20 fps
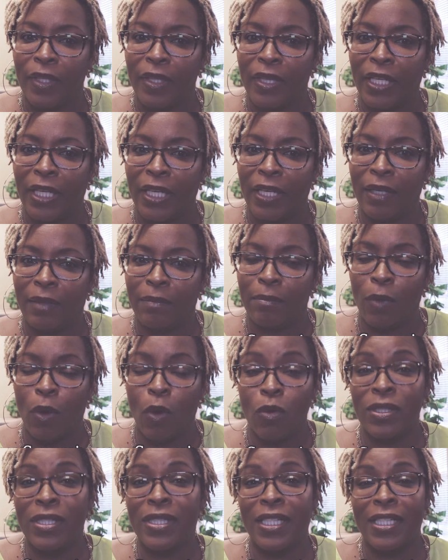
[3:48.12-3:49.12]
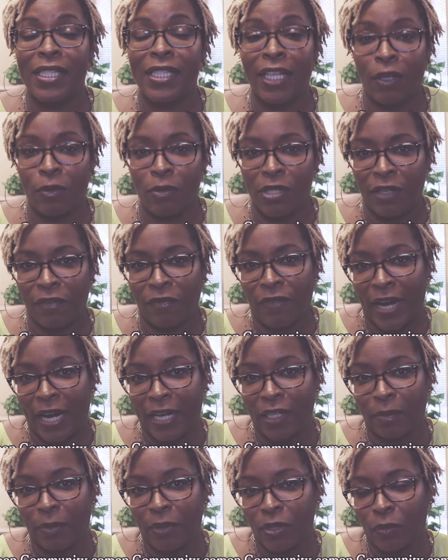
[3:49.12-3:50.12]
the most distinguishing
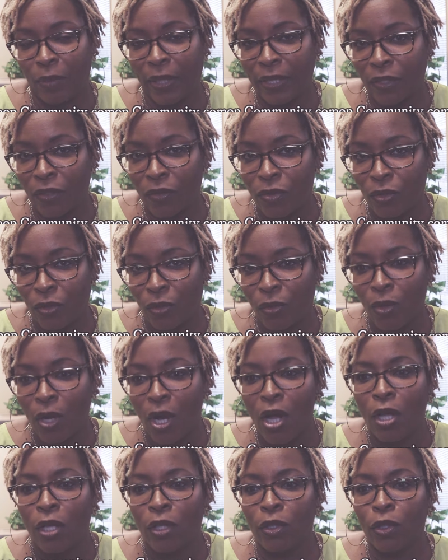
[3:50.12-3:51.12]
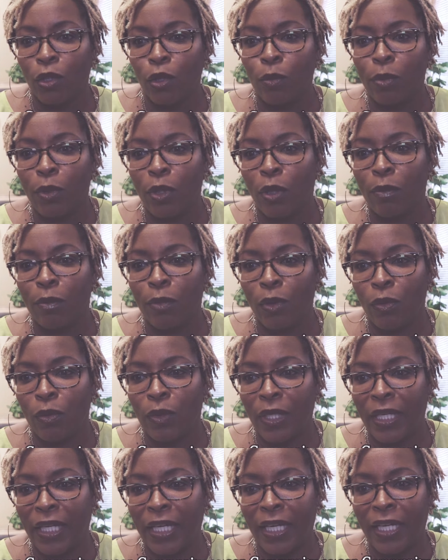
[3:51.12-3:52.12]
factor between the two. Loop
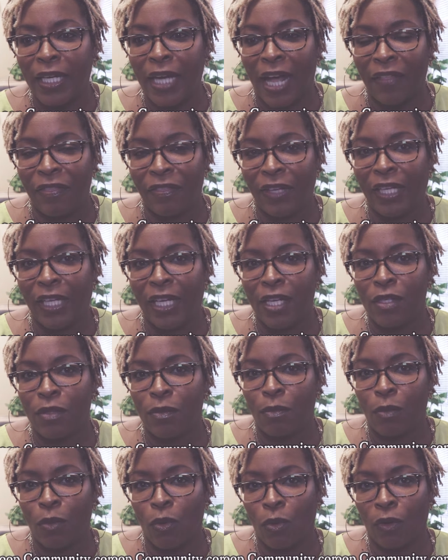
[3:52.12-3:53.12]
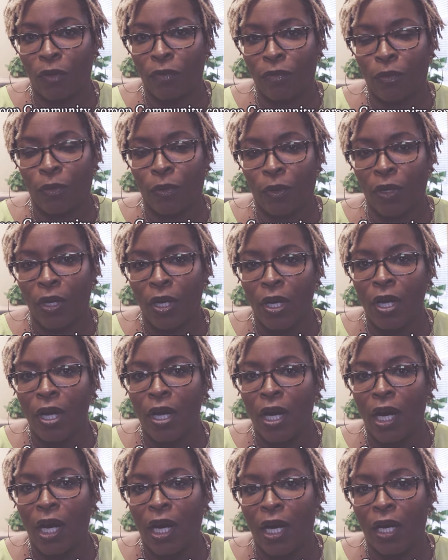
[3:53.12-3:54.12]
Community, I think, is more for
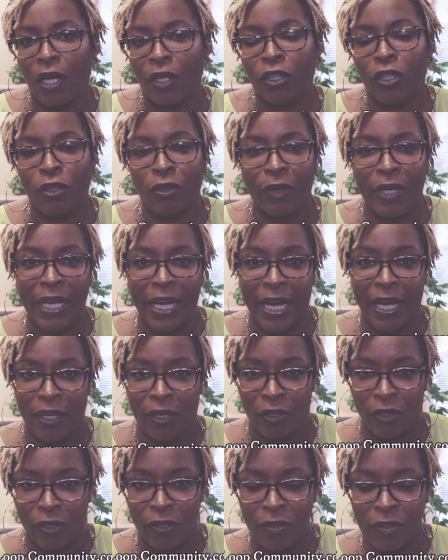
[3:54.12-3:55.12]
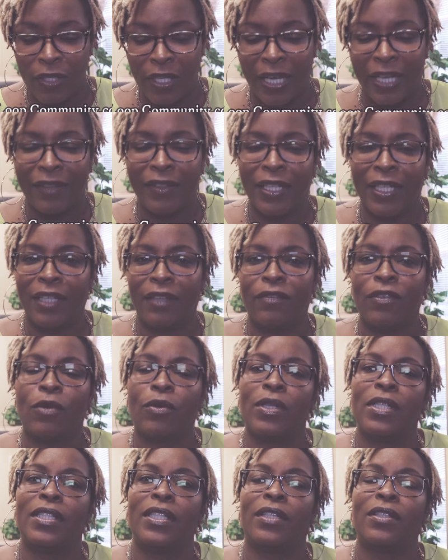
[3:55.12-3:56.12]
creators, and then of
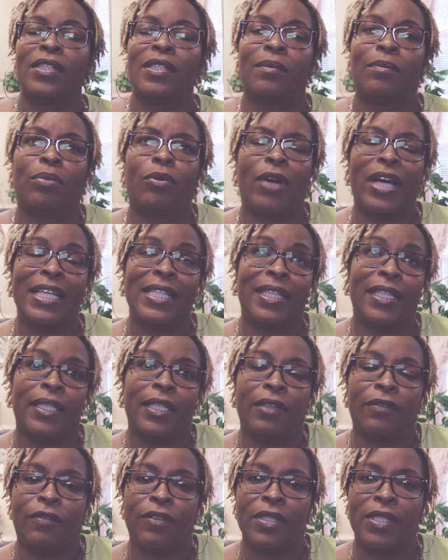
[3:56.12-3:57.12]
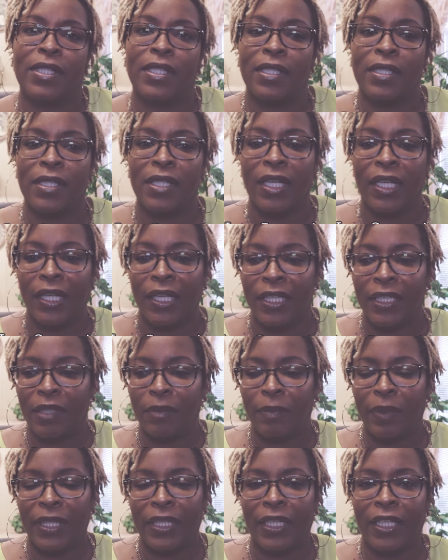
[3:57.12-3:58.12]
course there's some pricing differences
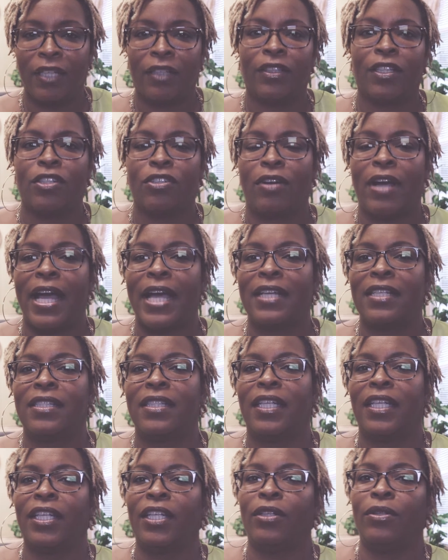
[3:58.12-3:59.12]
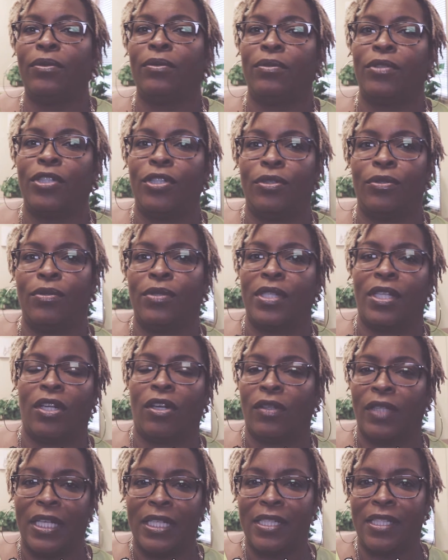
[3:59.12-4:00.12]
depending on the tracks that you choose and
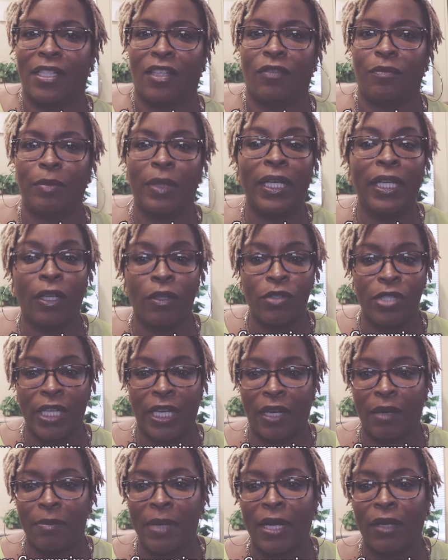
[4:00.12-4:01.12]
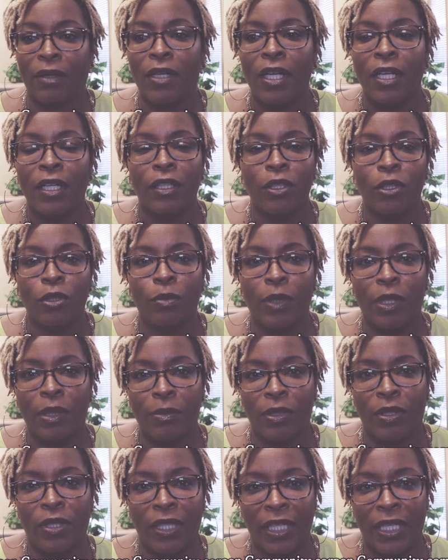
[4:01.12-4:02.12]
all that stuff, but check them out,
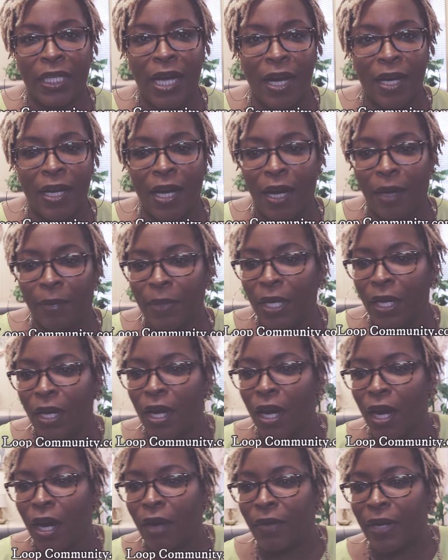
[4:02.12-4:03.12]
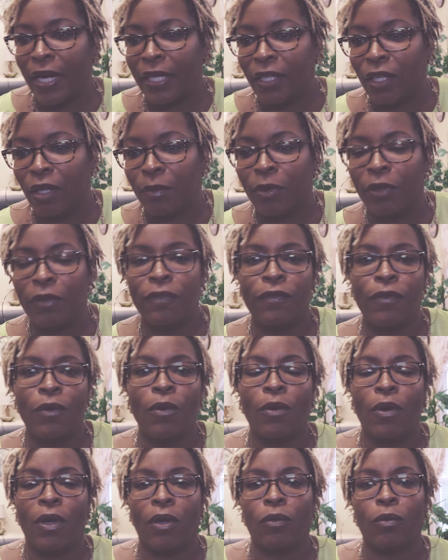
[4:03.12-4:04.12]
loopcommunity.com. All right, number
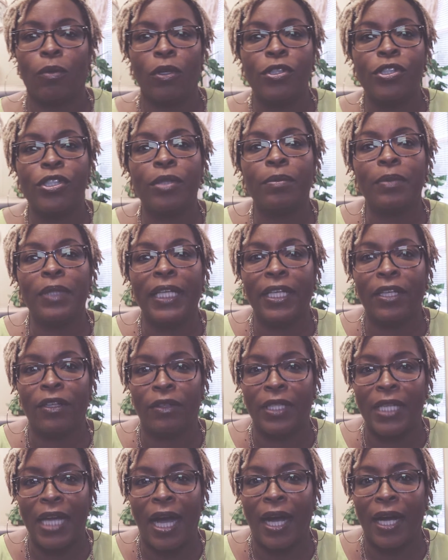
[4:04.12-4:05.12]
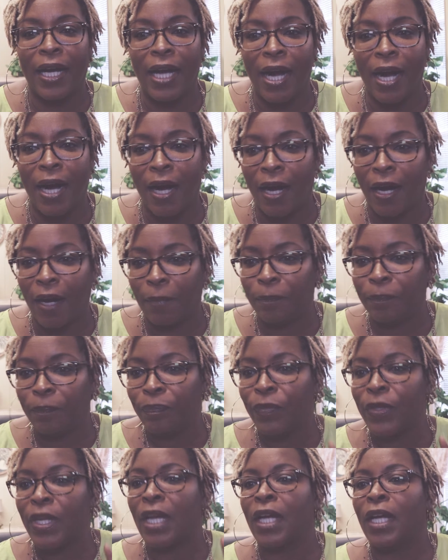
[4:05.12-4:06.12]
4, worshipleader.com
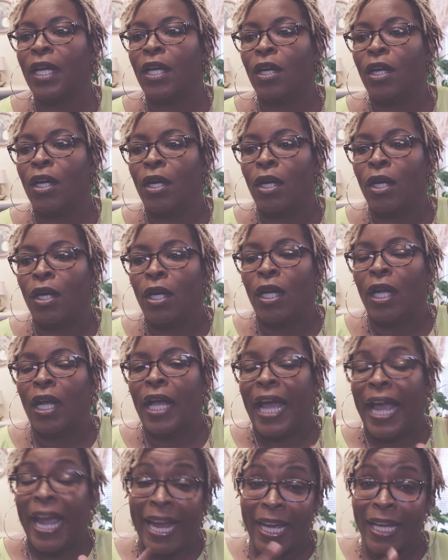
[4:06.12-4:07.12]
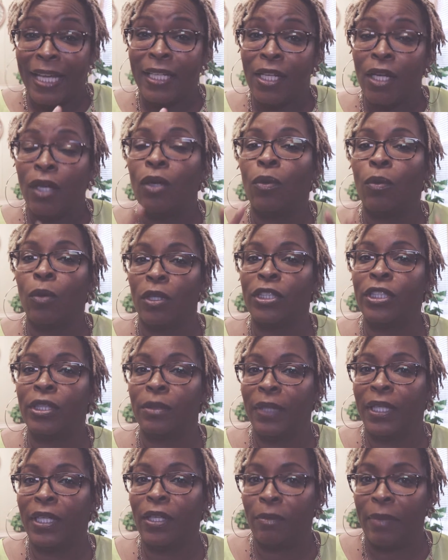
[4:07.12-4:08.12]
and
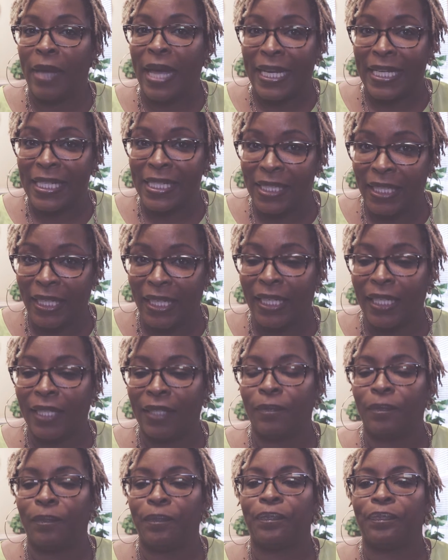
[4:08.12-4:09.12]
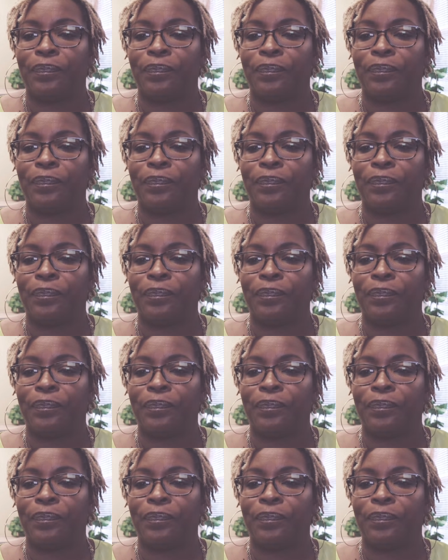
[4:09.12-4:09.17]
Worship Leader Magazine.